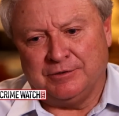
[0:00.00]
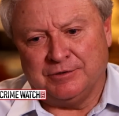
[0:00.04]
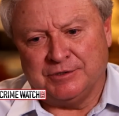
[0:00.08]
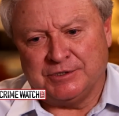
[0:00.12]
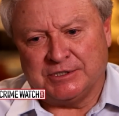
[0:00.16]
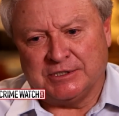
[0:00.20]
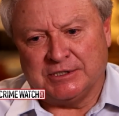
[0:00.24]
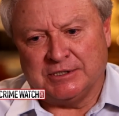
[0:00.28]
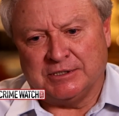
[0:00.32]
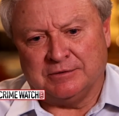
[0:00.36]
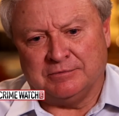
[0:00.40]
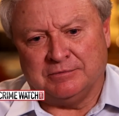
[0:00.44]
he
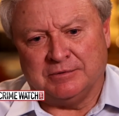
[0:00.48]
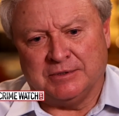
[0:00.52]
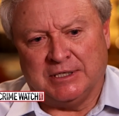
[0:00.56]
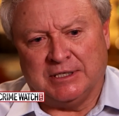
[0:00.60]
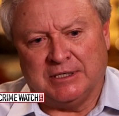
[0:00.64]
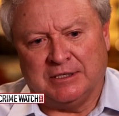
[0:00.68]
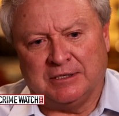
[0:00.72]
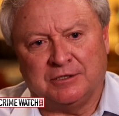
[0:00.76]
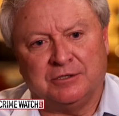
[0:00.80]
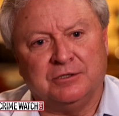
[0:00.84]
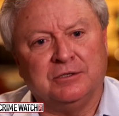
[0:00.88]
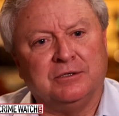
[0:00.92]
was a,
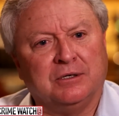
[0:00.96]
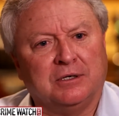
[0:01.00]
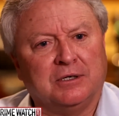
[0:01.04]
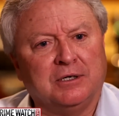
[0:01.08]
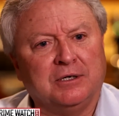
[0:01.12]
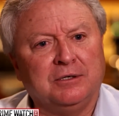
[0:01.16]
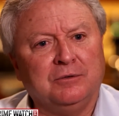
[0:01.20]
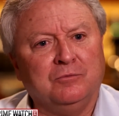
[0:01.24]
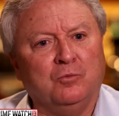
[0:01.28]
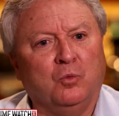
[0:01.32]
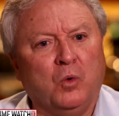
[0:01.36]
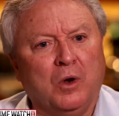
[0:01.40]
a good
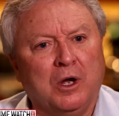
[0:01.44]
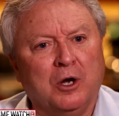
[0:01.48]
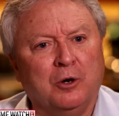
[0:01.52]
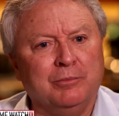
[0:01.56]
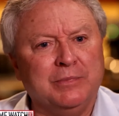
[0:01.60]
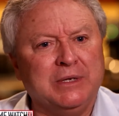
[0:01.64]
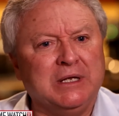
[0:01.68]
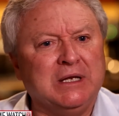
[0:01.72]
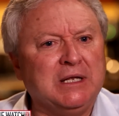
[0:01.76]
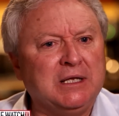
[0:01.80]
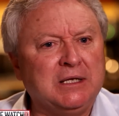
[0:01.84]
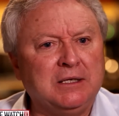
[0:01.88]
hearted, well
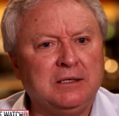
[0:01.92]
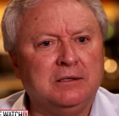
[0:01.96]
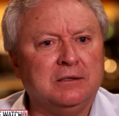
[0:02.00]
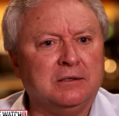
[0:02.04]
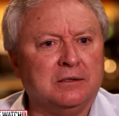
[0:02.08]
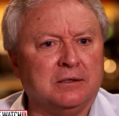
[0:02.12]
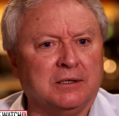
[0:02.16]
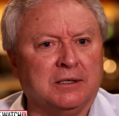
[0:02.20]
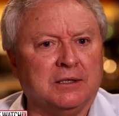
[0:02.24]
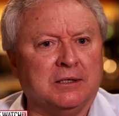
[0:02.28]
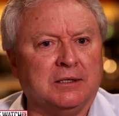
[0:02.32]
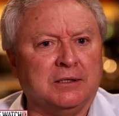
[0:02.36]
meaning
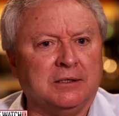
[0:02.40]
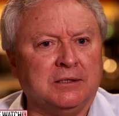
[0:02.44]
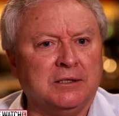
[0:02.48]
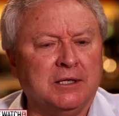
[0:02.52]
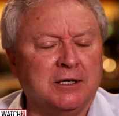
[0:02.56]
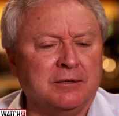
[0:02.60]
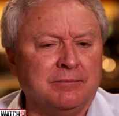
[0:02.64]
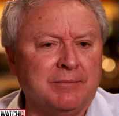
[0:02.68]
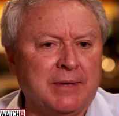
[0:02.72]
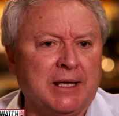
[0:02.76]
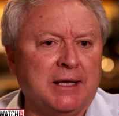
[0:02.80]
uh, young